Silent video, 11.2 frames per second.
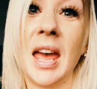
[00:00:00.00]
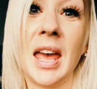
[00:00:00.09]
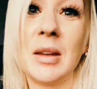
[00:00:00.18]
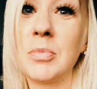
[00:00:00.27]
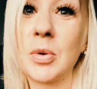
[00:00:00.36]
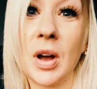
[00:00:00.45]

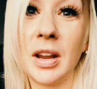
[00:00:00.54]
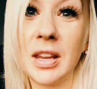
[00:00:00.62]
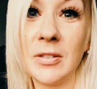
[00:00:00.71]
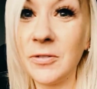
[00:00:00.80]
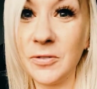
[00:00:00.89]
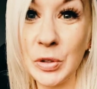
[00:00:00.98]
and brought
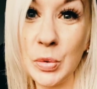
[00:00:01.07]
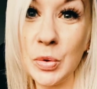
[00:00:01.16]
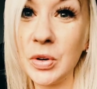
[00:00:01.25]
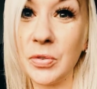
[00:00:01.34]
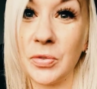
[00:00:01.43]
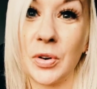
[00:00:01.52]
in
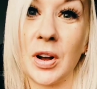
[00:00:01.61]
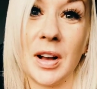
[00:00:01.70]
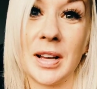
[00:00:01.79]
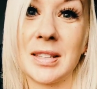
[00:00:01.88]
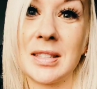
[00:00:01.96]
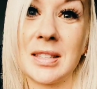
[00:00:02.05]
food for
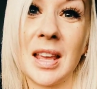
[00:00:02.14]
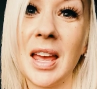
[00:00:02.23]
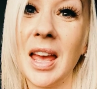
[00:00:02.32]
us.